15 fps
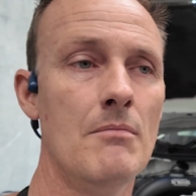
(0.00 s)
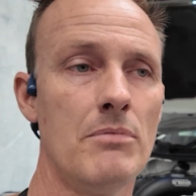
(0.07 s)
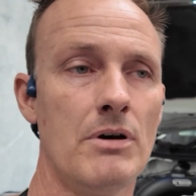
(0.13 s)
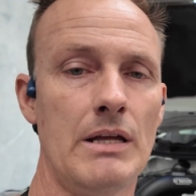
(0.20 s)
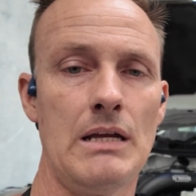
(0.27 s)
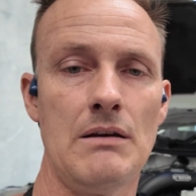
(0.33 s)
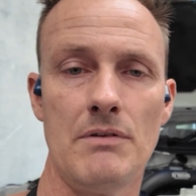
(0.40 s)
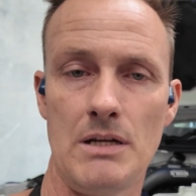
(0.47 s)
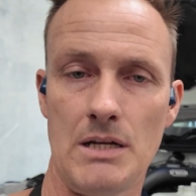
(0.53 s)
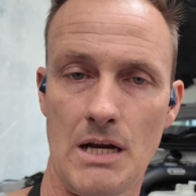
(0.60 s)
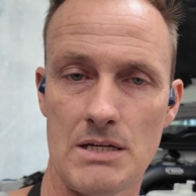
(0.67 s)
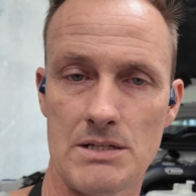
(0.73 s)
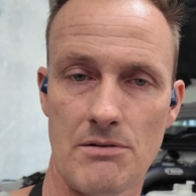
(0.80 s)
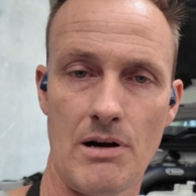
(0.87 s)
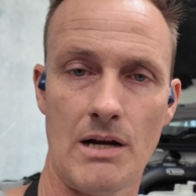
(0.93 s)
By the end of it, you
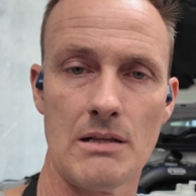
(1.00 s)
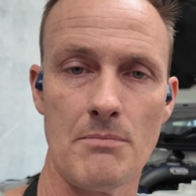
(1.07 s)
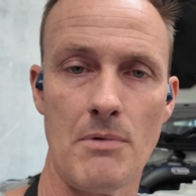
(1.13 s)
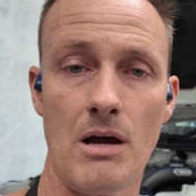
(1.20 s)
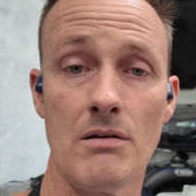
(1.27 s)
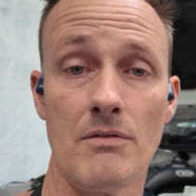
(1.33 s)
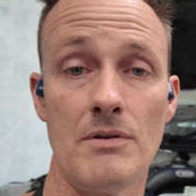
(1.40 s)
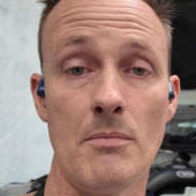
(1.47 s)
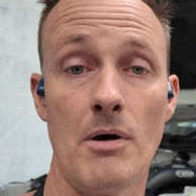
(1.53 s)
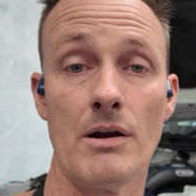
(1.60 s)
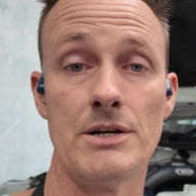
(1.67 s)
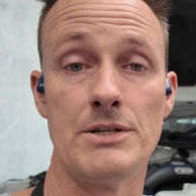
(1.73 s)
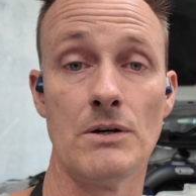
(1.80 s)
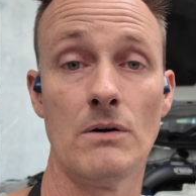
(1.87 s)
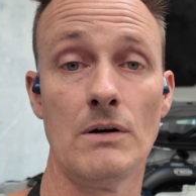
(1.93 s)
go crank the motor and the
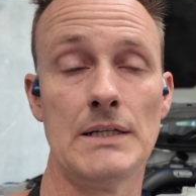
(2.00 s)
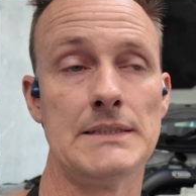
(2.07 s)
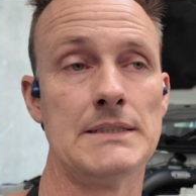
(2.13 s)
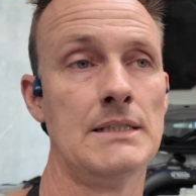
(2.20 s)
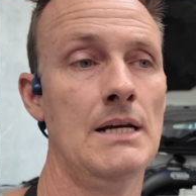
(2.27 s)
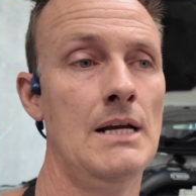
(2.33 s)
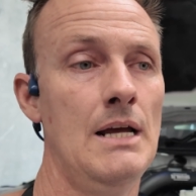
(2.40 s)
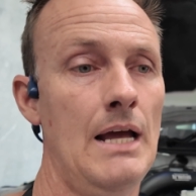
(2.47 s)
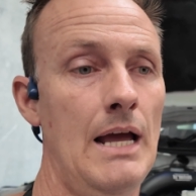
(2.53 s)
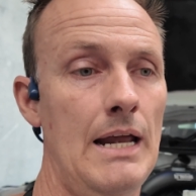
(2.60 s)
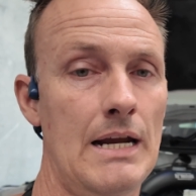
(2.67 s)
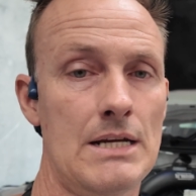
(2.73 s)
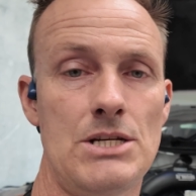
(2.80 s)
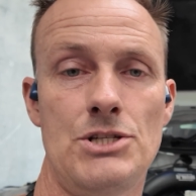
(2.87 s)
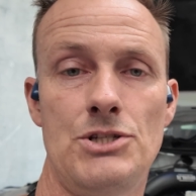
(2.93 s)
motor dies,
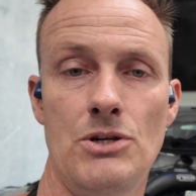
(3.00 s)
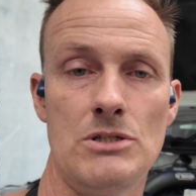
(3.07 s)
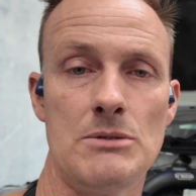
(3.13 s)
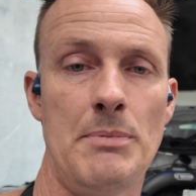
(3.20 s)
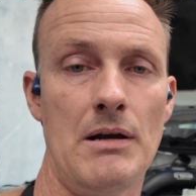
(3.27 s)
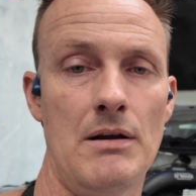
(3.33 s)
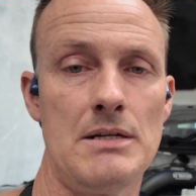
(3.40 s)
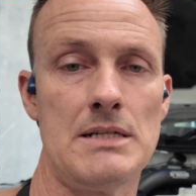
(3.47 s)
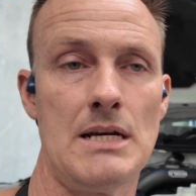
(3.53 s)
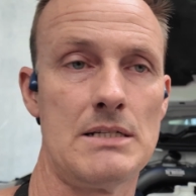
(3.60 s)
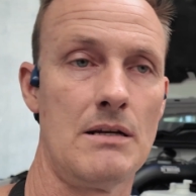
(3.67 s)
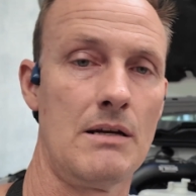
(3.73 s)
and actually chews the bearings out.